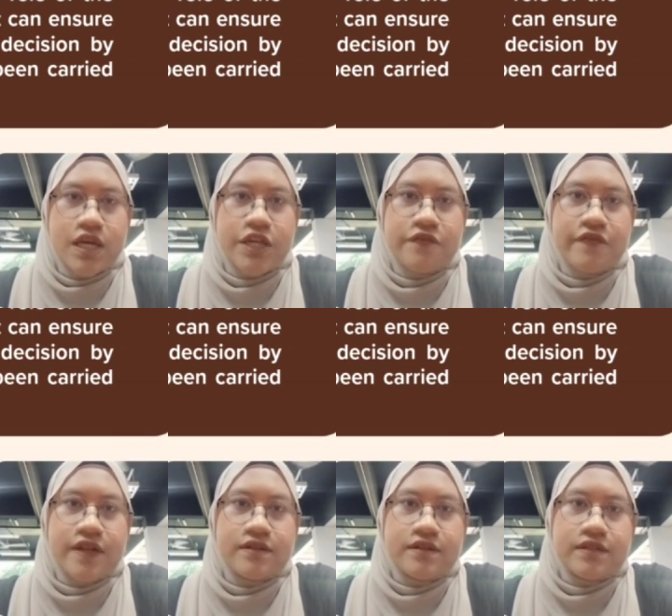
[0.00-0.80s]
In
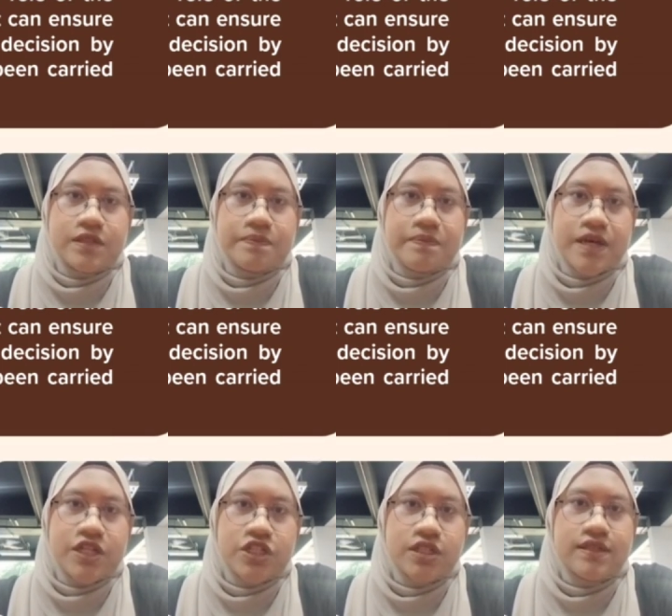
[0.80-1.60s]
fact, the
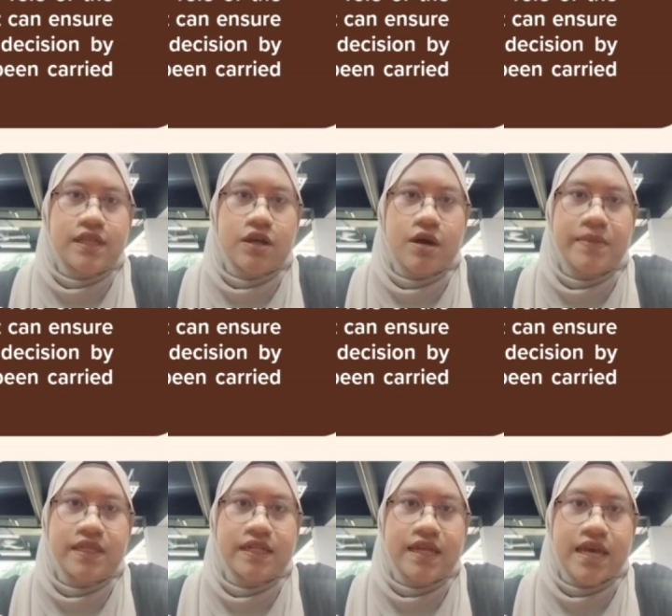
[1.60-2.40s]
Special Select
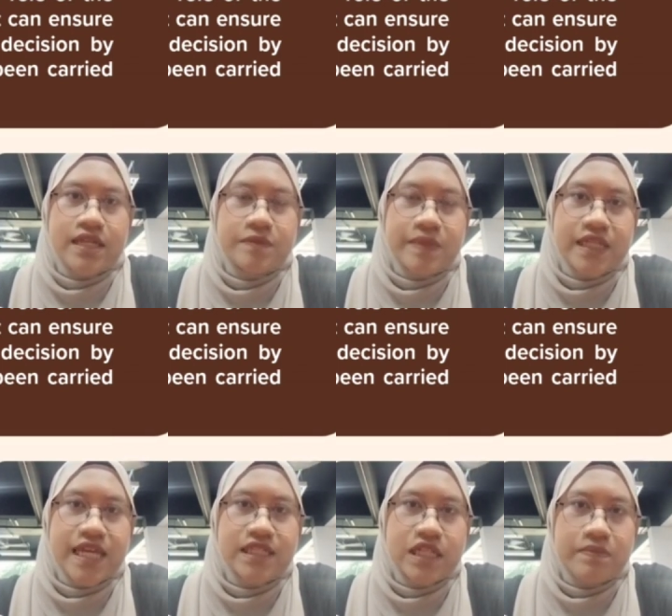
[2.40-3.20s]
Committee that has been
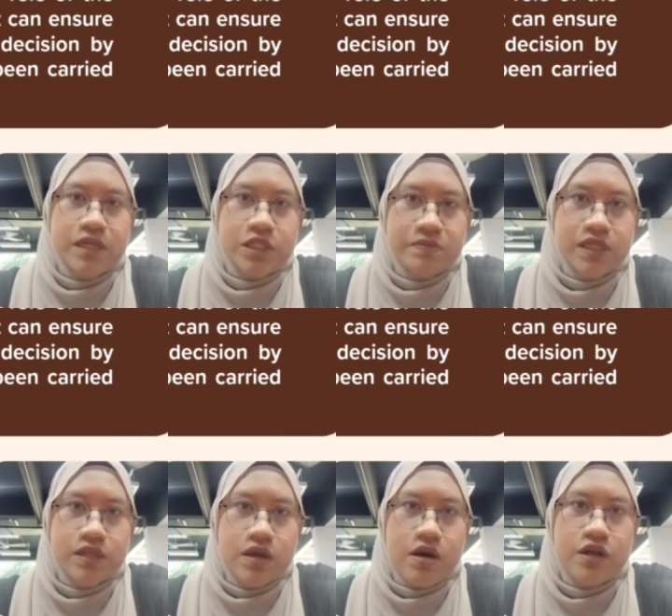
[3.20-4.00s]
established
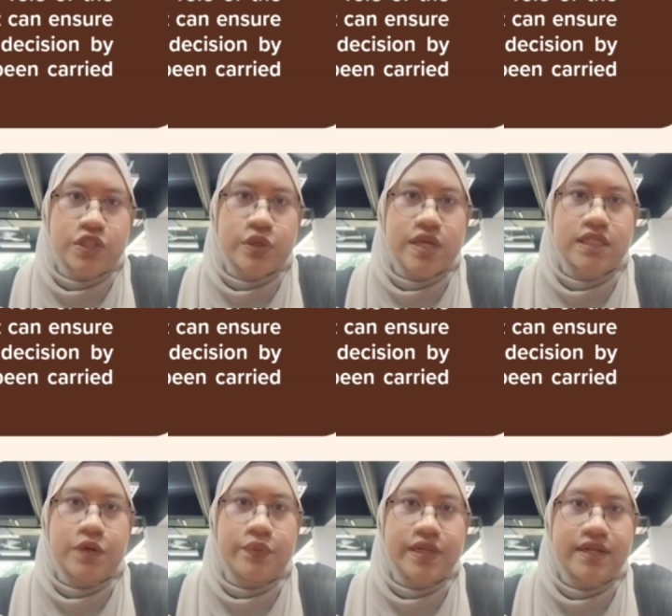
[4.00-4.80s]
also has
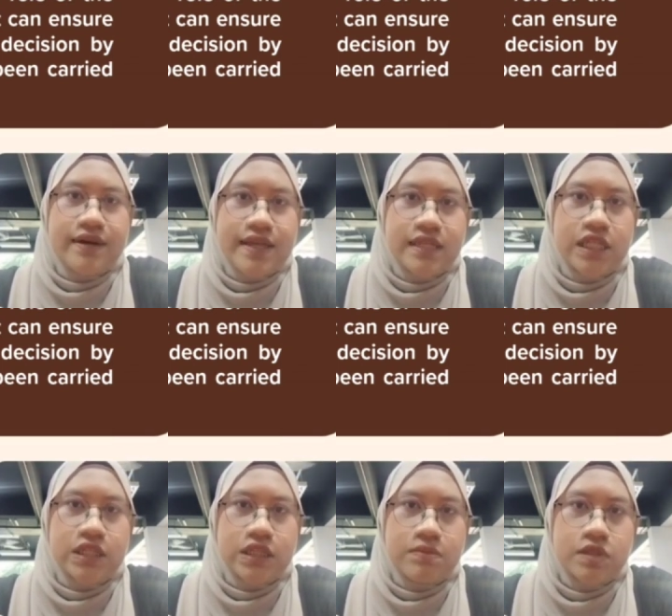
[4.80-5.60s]
a window rank in
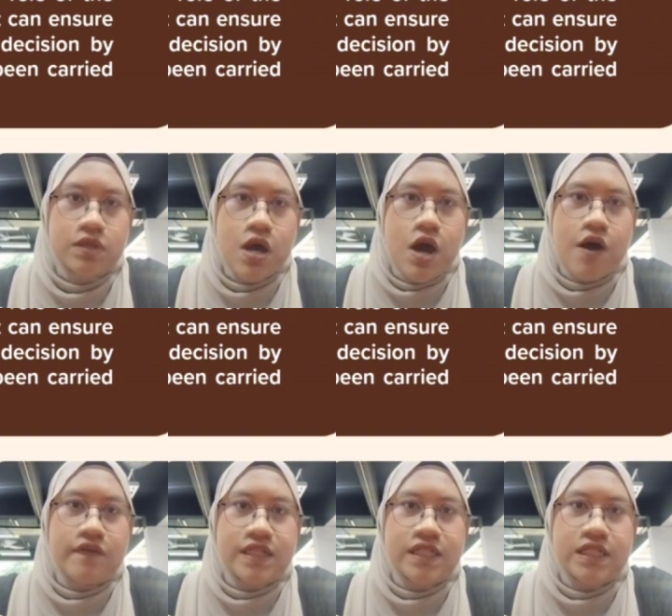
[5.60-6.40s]
terms of
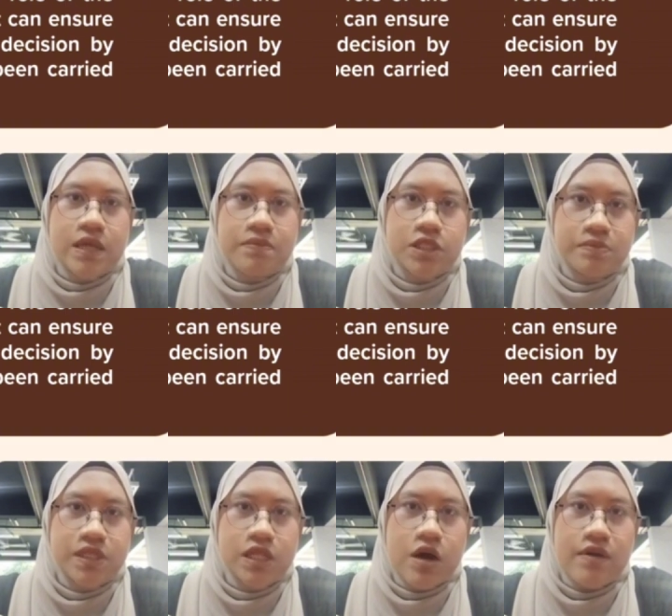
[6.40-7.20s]
the
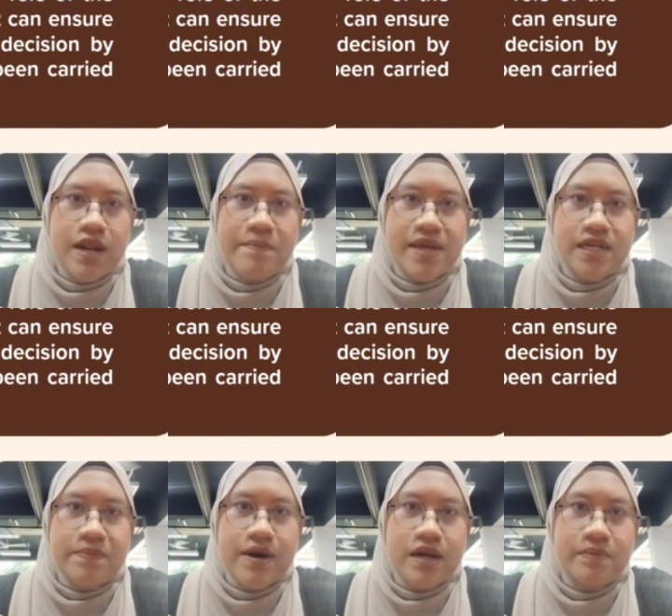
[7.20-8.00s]
establishment outlined by the
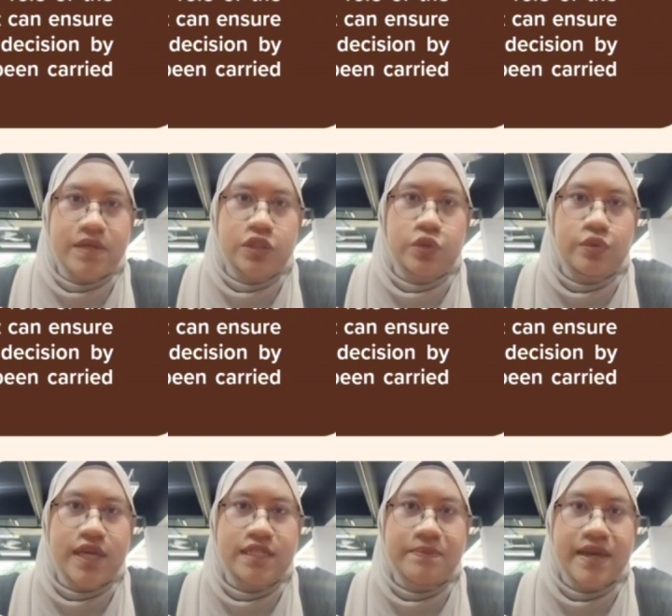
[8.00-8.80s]
Parliament to
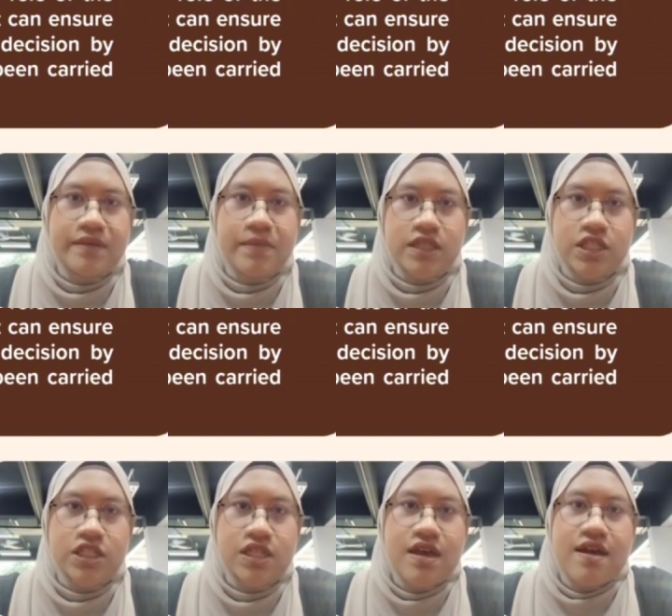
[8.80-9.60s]
examine
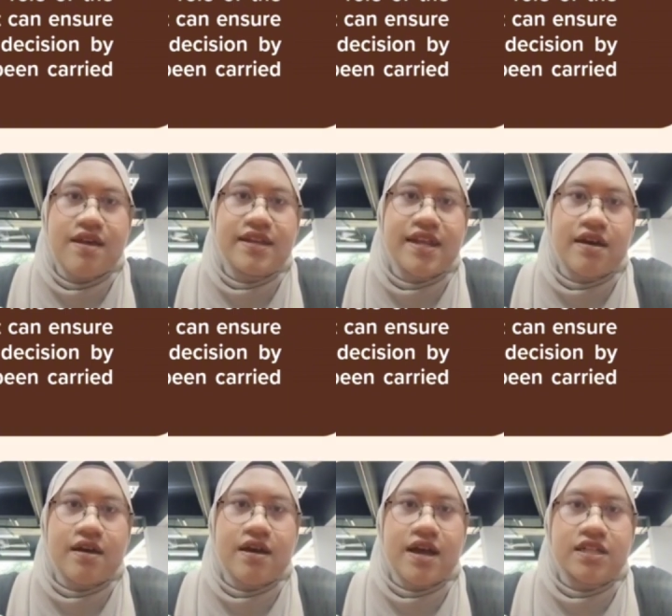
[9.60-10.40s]
matters that
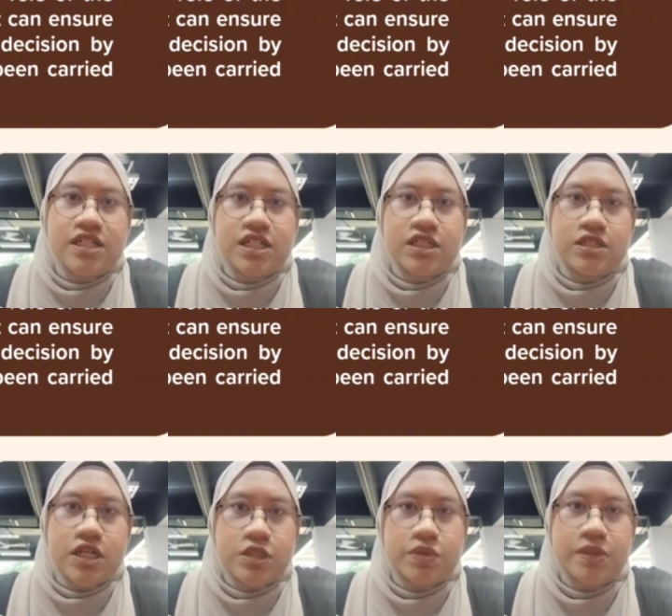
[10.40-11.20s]
are under its
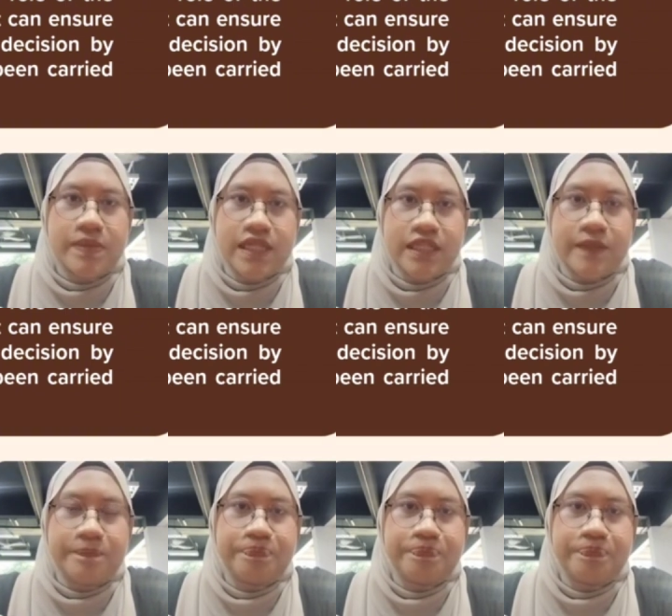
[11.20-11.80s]
responsibility.